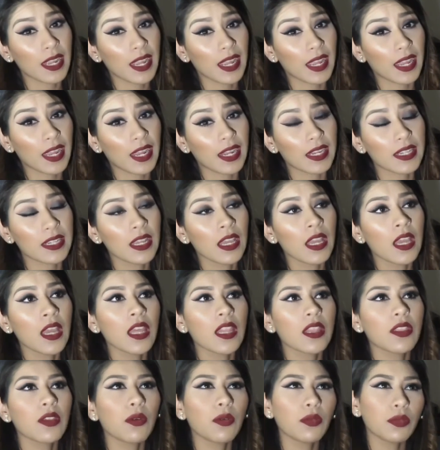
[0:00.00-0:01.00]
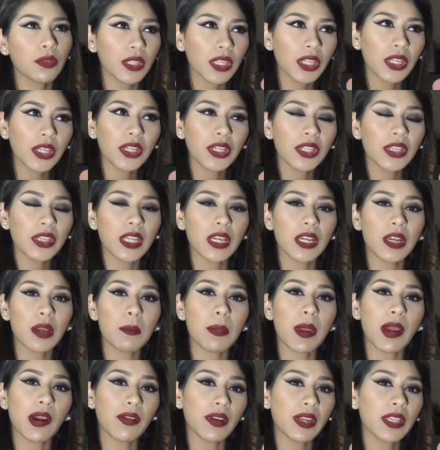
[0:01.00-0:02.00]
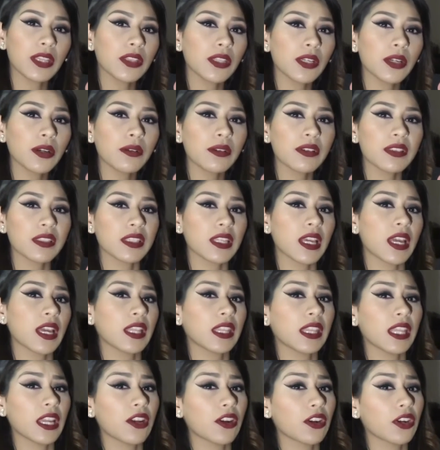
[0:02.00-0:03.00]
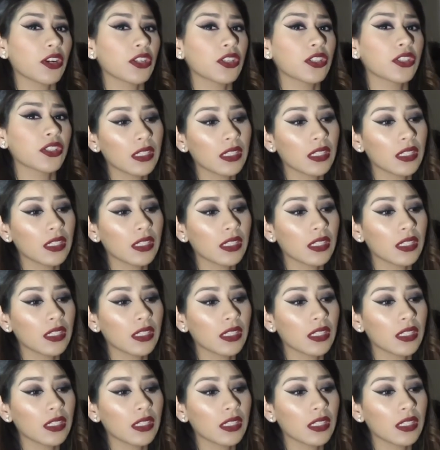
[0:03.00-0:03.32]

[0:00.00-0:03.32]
And the only good thing about it though is that they are